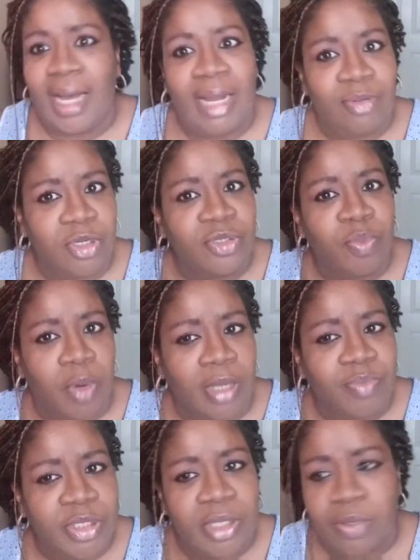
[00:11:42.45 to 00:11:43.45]
I am so
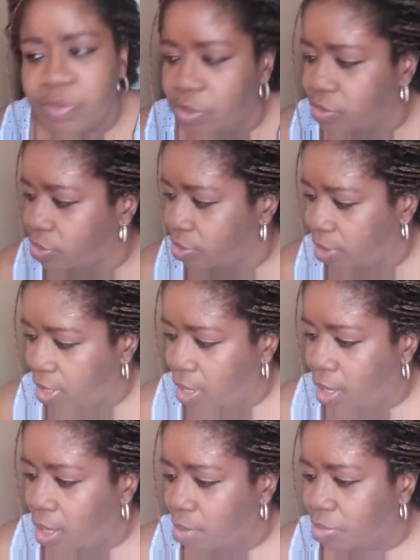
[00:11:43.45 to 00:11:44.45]
surprised myself, seriously.
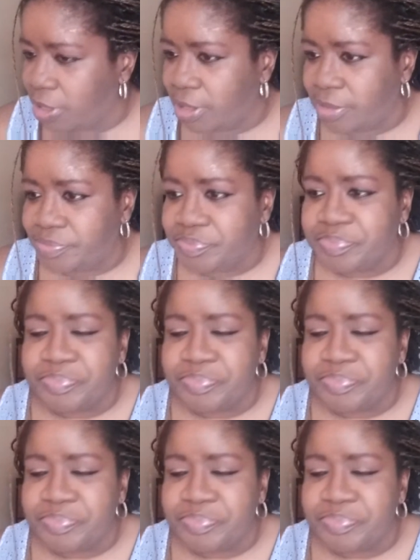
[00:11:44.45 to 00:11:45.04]
But um,